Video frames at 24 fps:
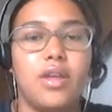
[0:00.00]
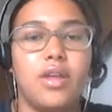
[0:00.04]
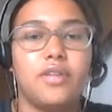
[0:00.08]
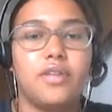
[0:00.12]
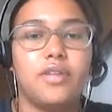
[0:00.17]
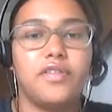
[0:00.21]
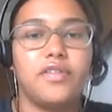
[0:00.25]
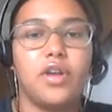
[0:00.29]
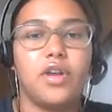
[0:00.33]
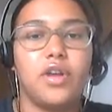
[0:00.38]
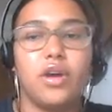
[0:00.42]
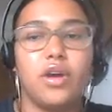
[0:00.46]

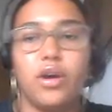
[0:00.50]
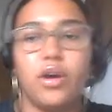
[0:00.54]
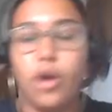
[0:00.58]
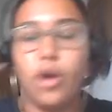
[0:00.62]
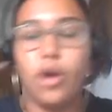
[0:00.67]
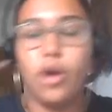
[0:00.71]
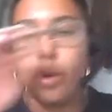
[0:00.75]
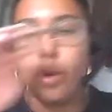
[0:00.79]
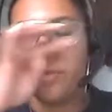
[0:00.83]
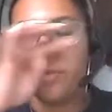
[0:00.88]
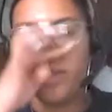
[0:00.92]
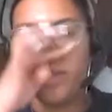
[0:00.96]
So
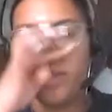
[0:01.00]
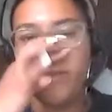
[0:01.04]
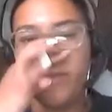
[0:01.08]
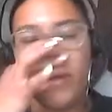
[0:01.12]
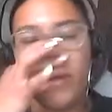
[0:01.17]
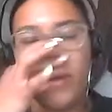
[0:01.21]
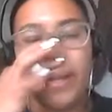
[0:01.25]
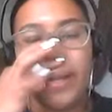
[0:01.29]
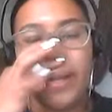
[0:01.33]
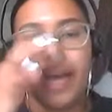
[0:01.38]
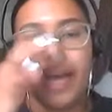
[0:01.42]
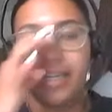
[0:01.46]
hopefully you've
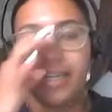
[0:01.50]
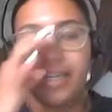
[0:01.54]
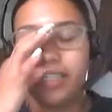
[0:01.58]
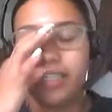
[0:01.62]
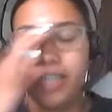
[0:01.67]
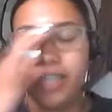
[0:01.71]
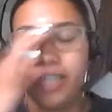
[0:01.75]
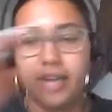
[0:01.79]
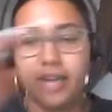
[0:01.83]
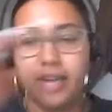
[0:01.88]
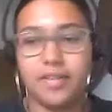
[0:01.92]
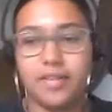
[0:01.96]
all had a
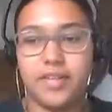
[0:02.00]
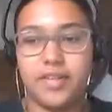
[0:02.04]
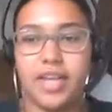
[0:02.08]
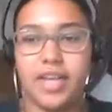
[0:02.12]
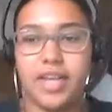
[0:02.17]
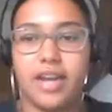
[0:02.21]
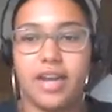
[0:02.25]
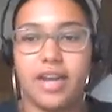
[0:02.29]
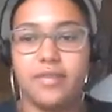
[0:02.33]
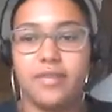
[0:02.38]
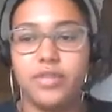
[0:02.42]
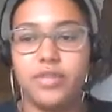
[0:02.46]
chance to
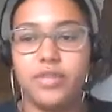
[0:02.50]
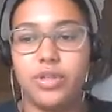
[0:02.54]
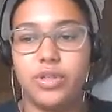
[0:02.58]
kind of